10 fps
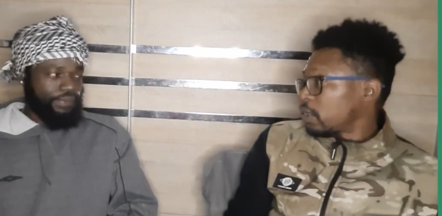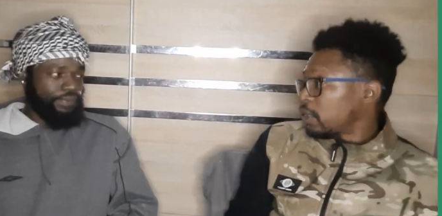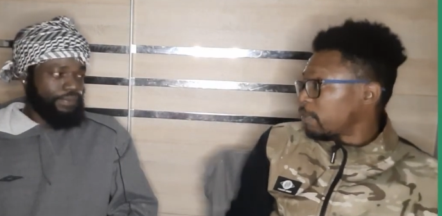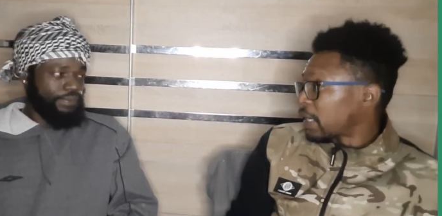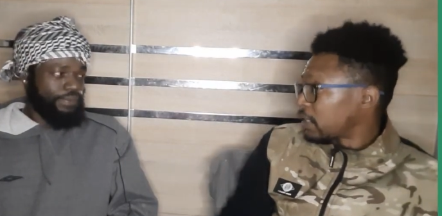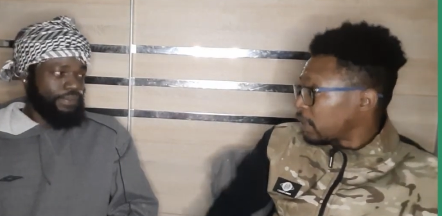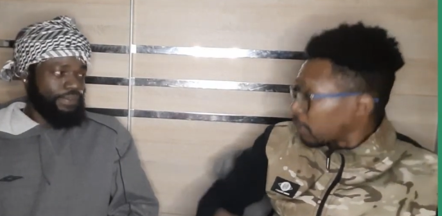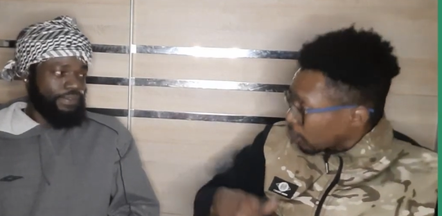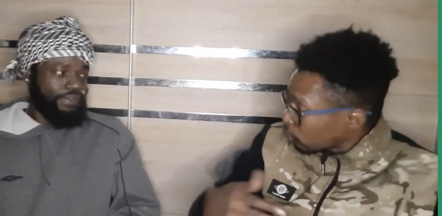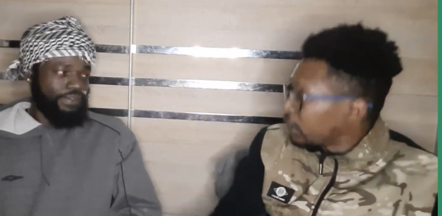Speaker 1: the man them
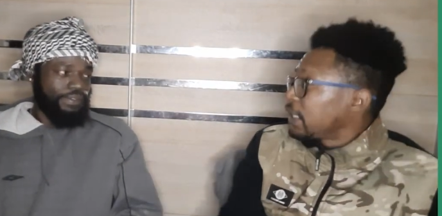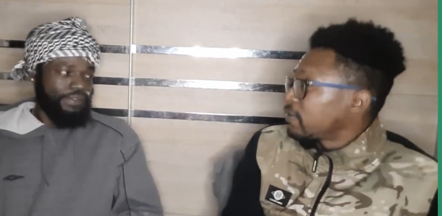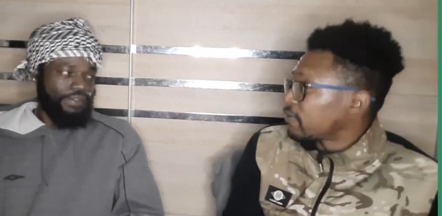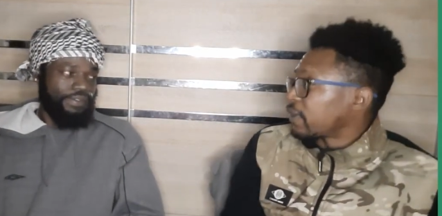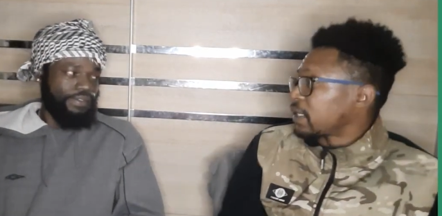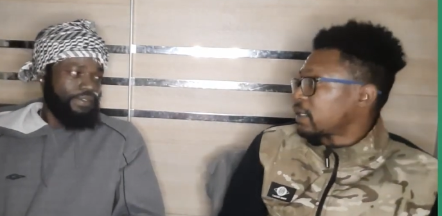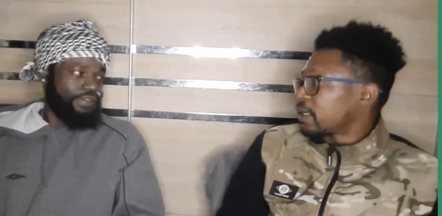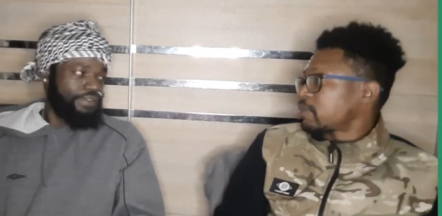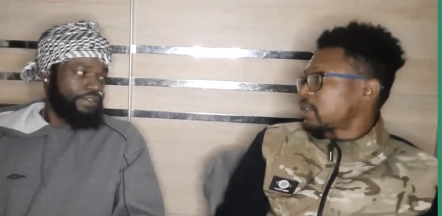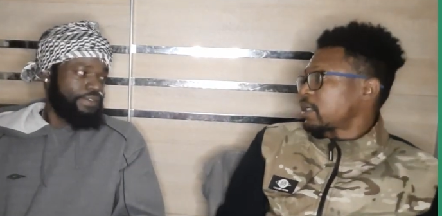a reinvent
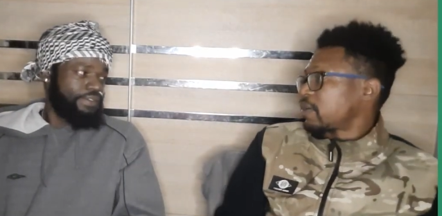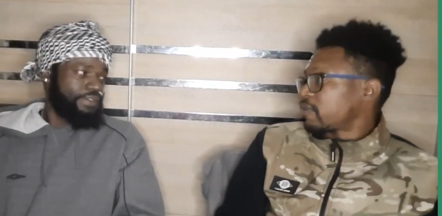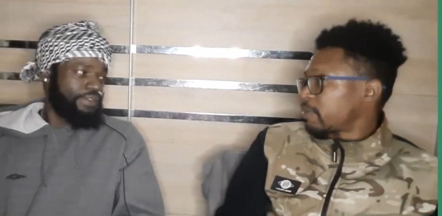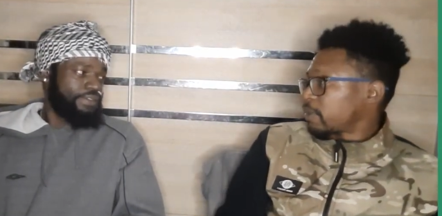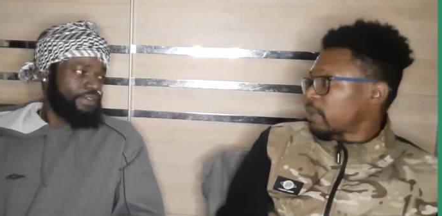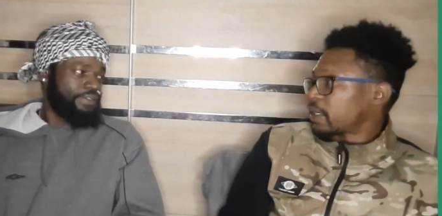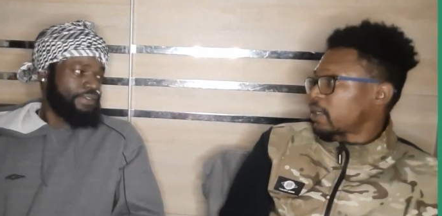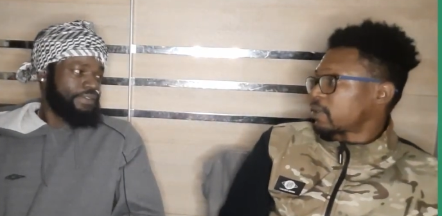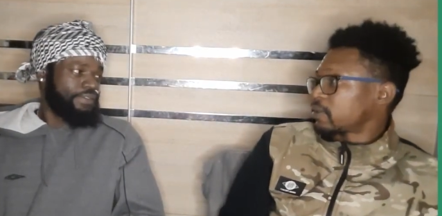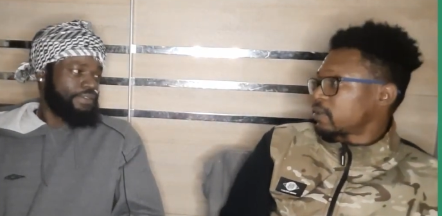themselves, my
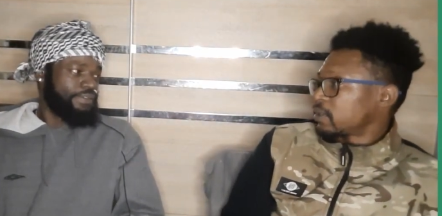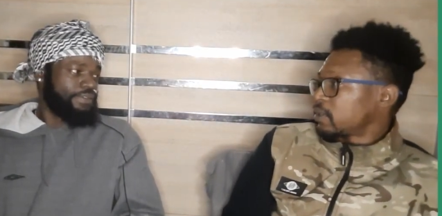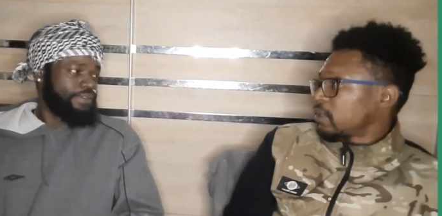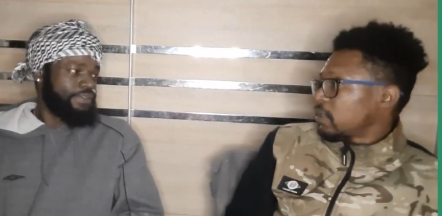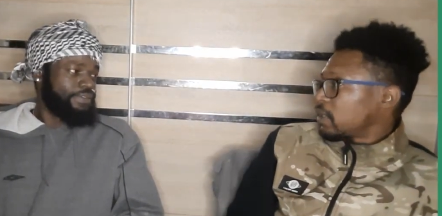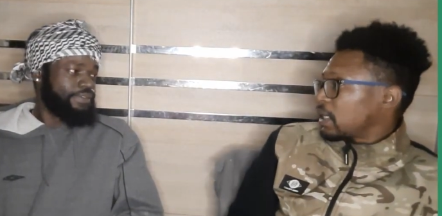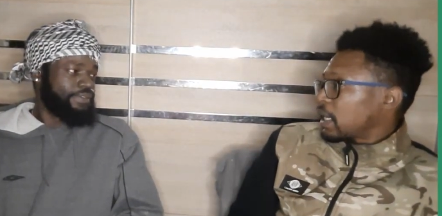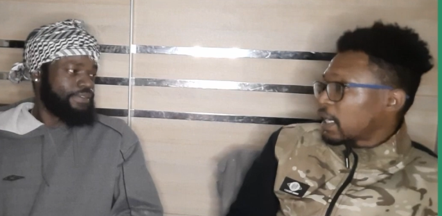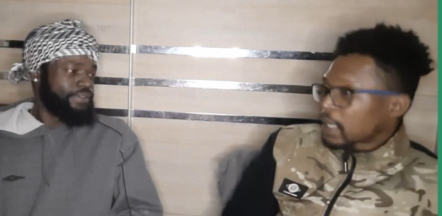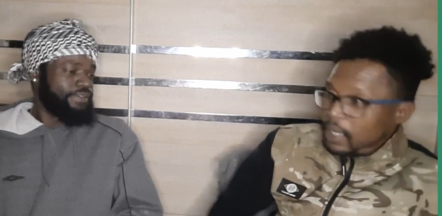brother. Mm -hmm.
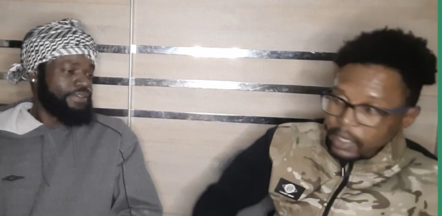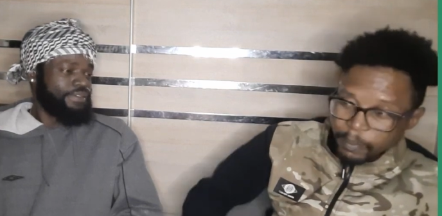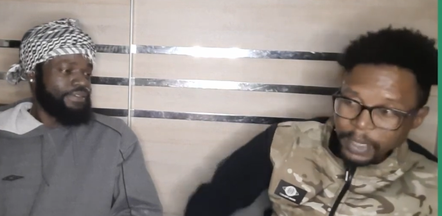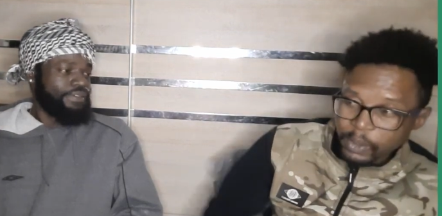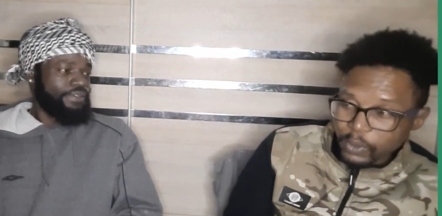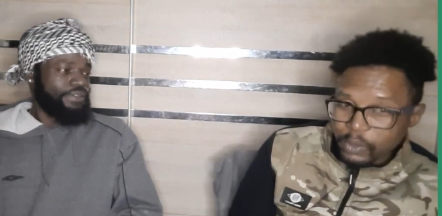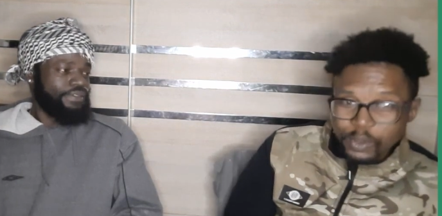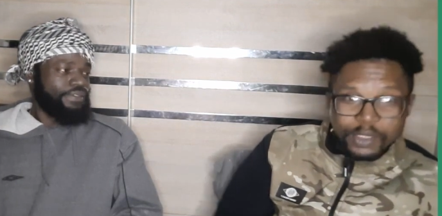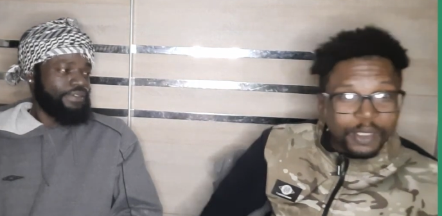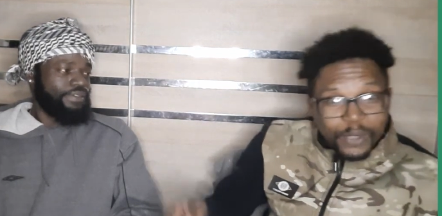And uh, make we
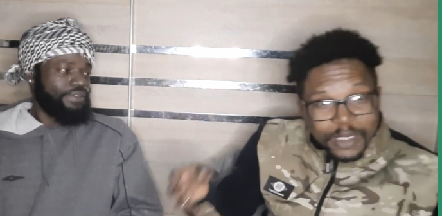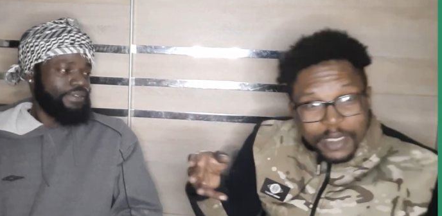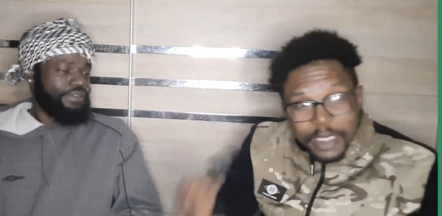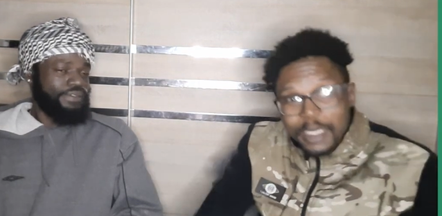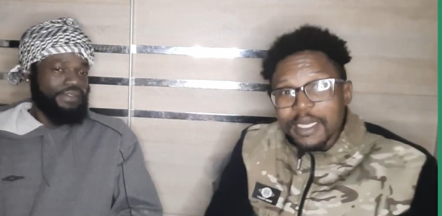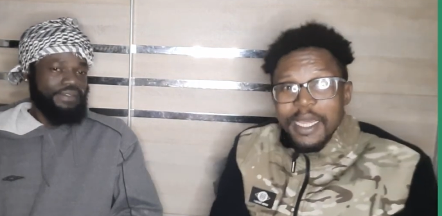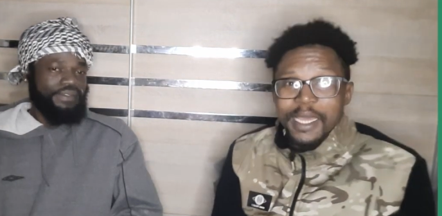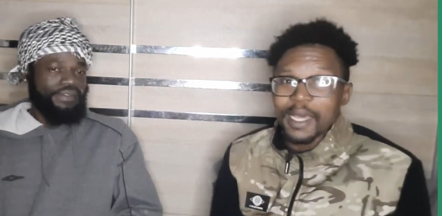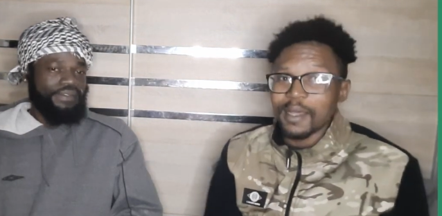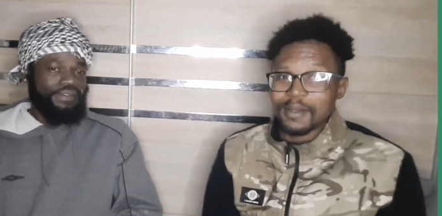know say so we still
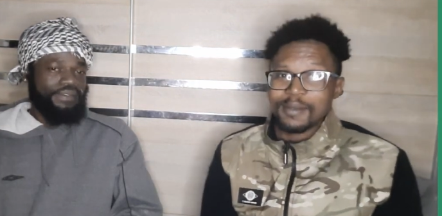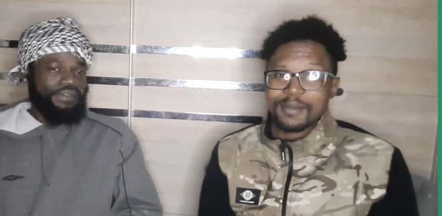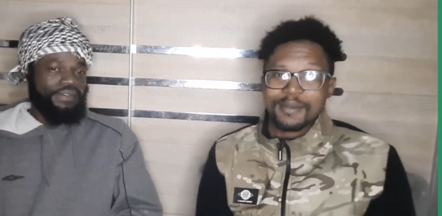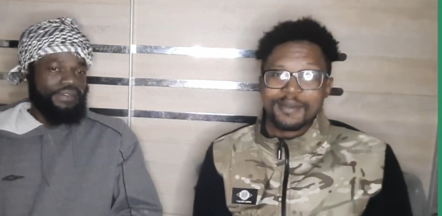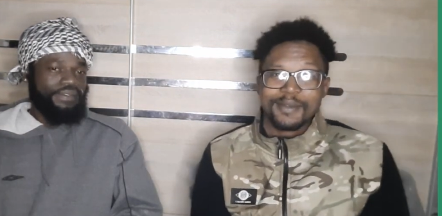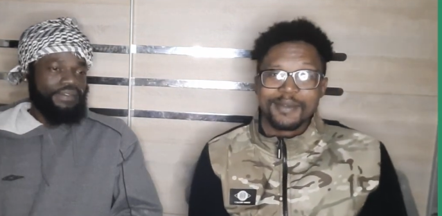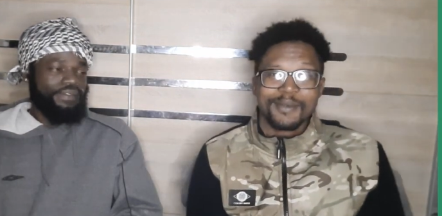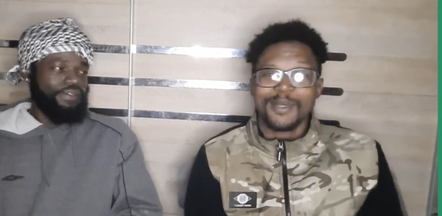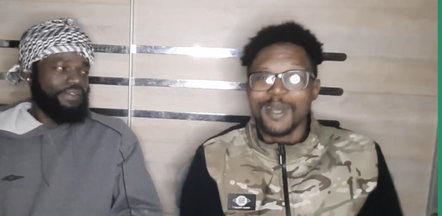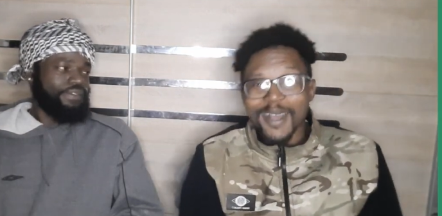there.
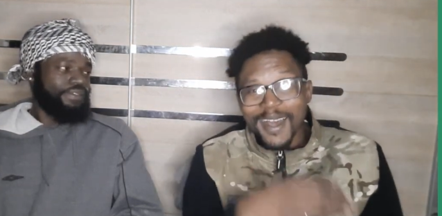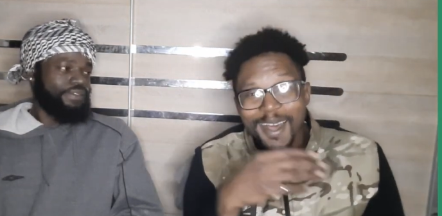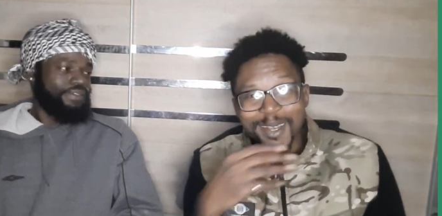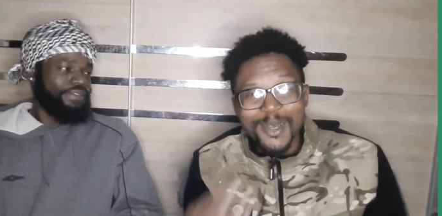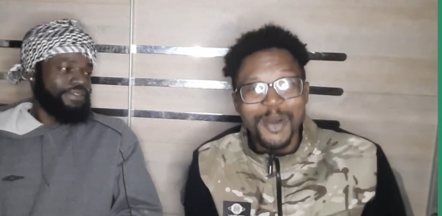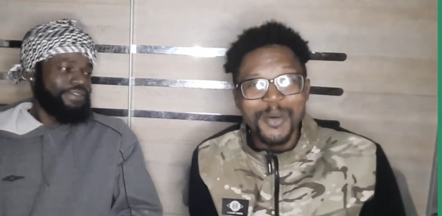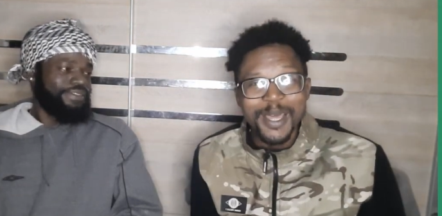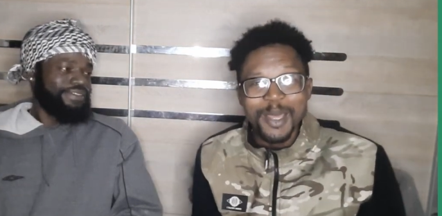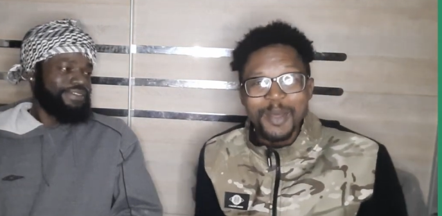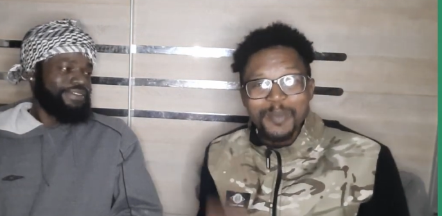We are not gone
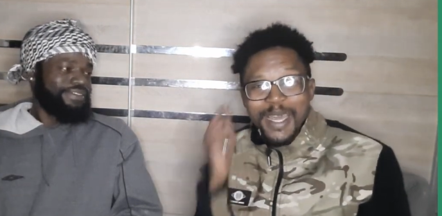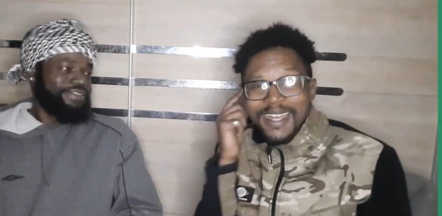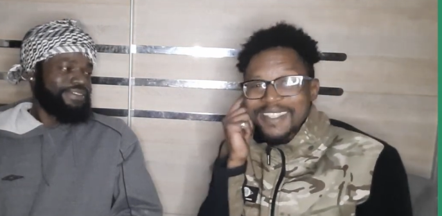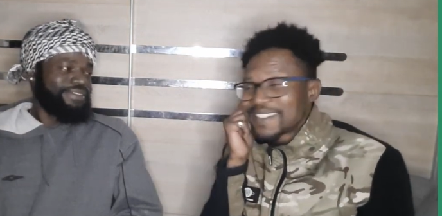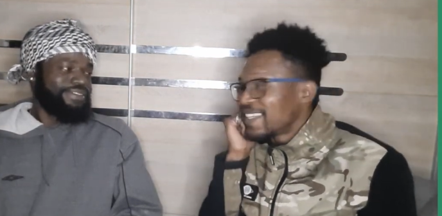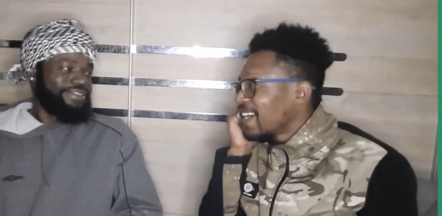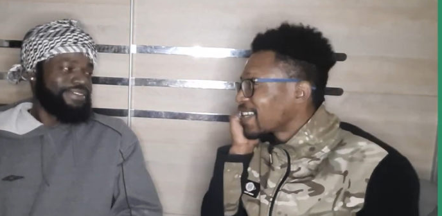nowhere. Me a listen a